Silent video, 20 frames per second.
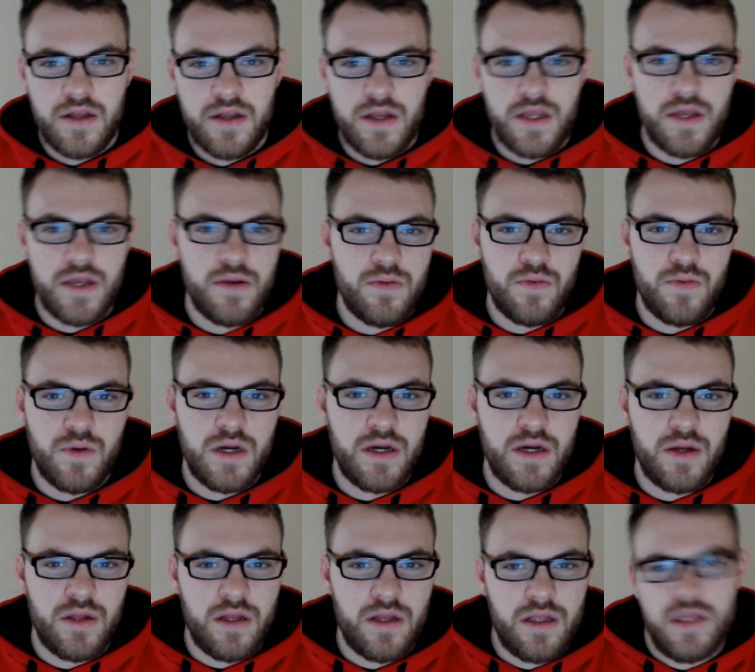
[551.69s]

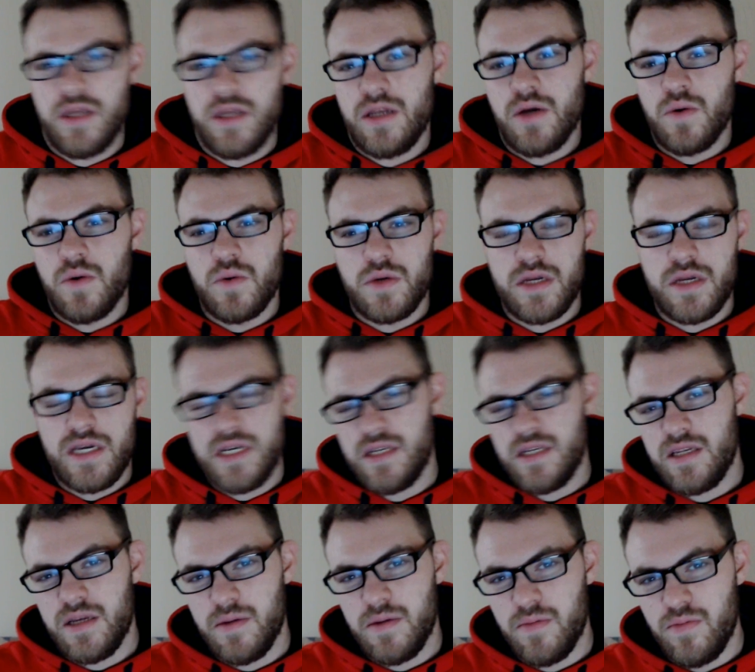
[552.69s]
You don't
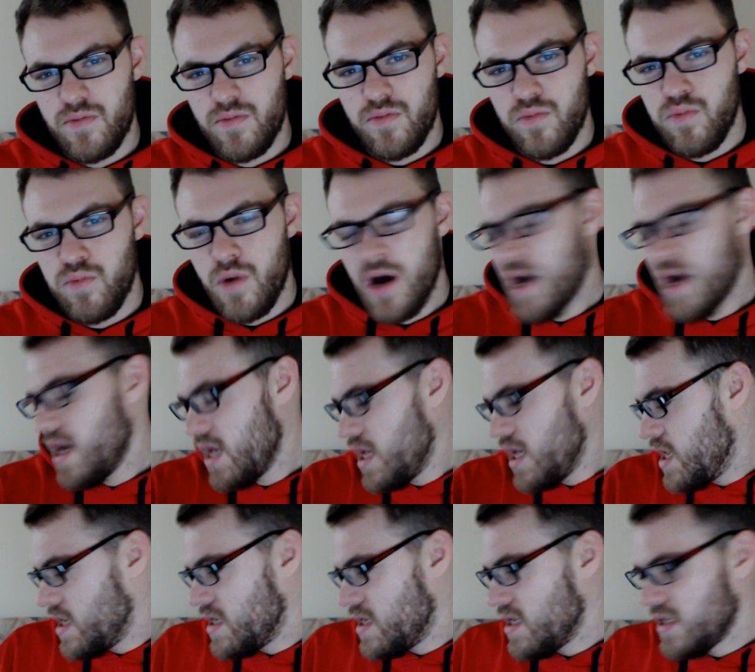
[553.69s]
need to.
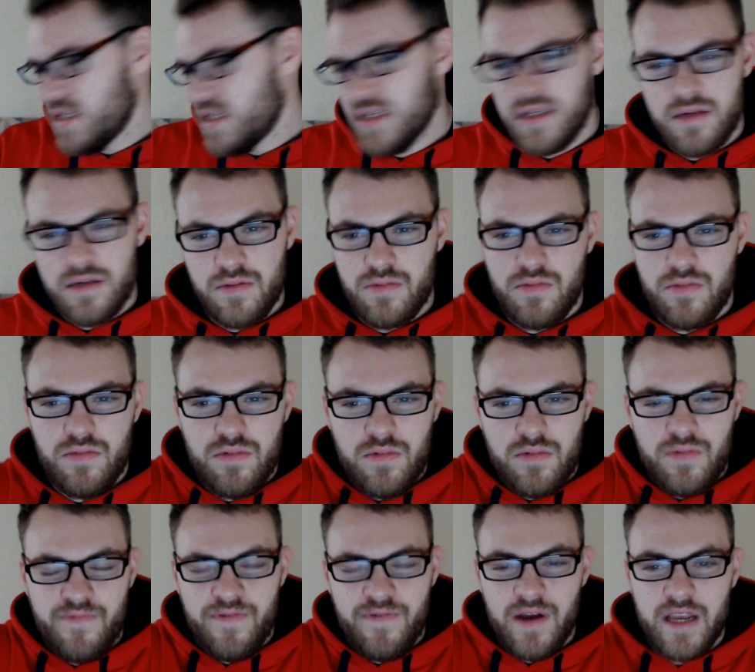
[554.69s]
Why does
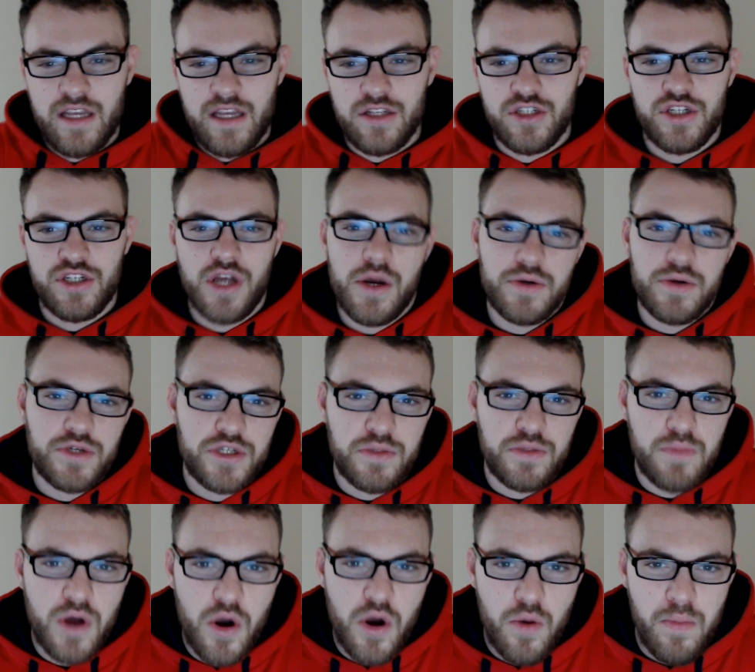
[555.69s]
fucking Joe
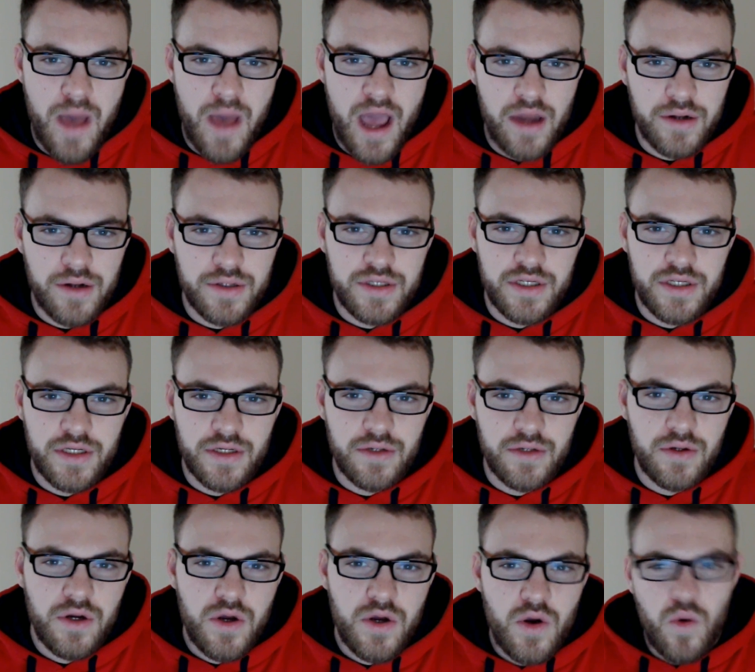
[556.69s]
Schmo matter to you?